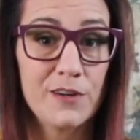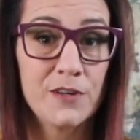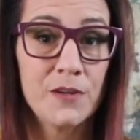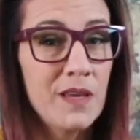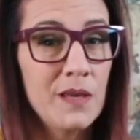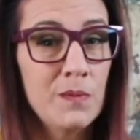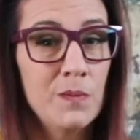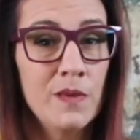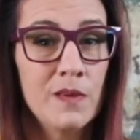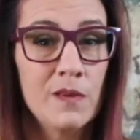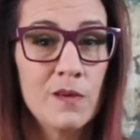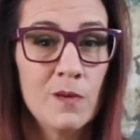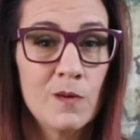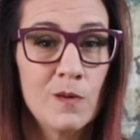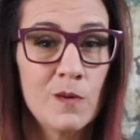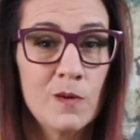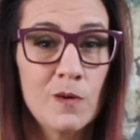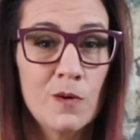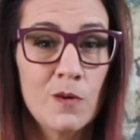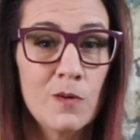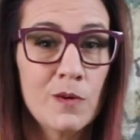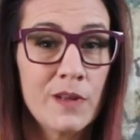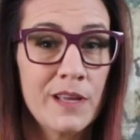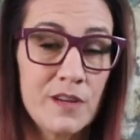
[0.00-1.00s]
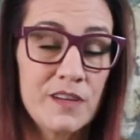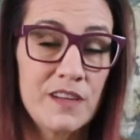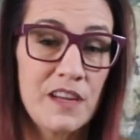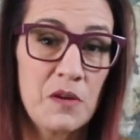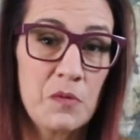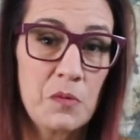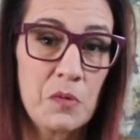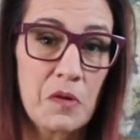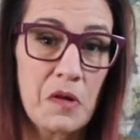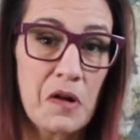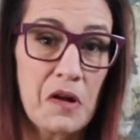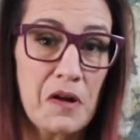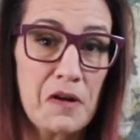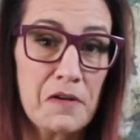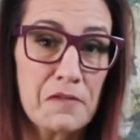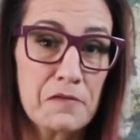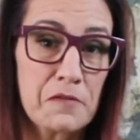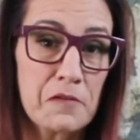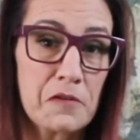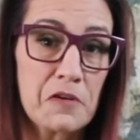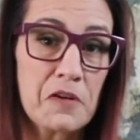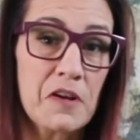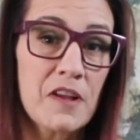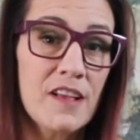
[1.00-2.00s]
Maybe Google one day will
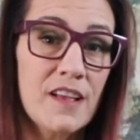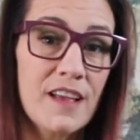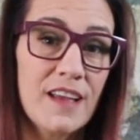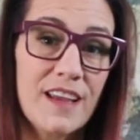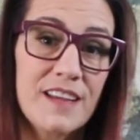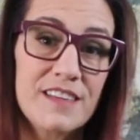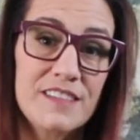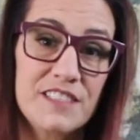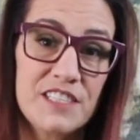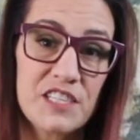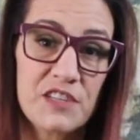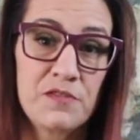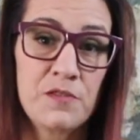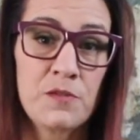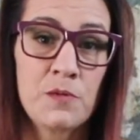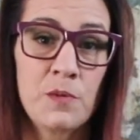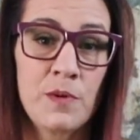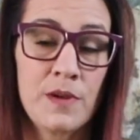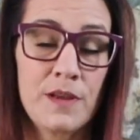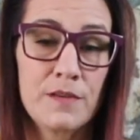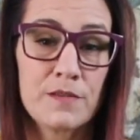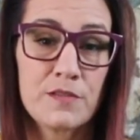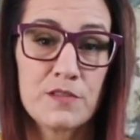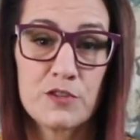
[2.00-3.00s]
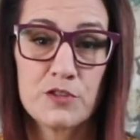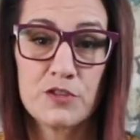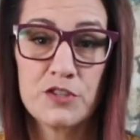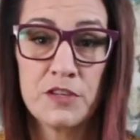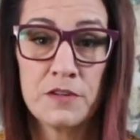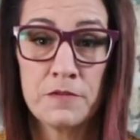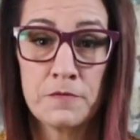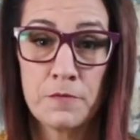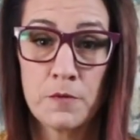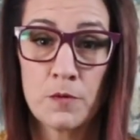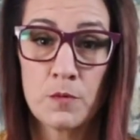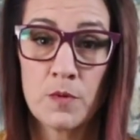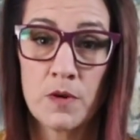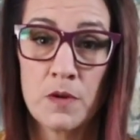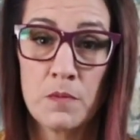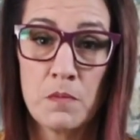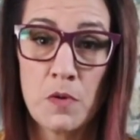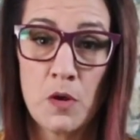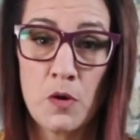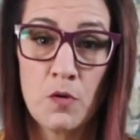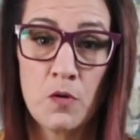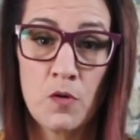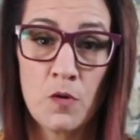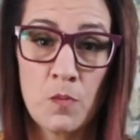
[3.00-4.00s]
offer a different way of searching for
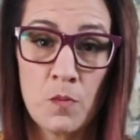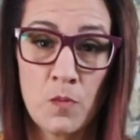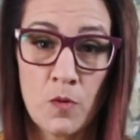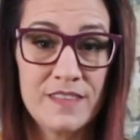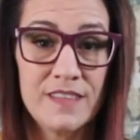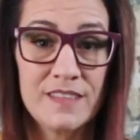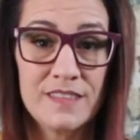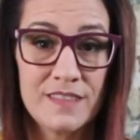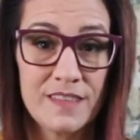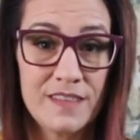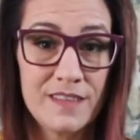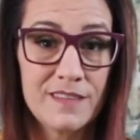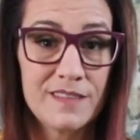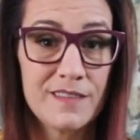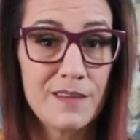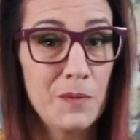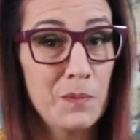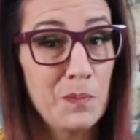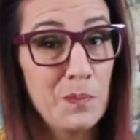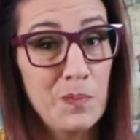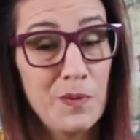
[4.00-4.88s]
remote or businesses,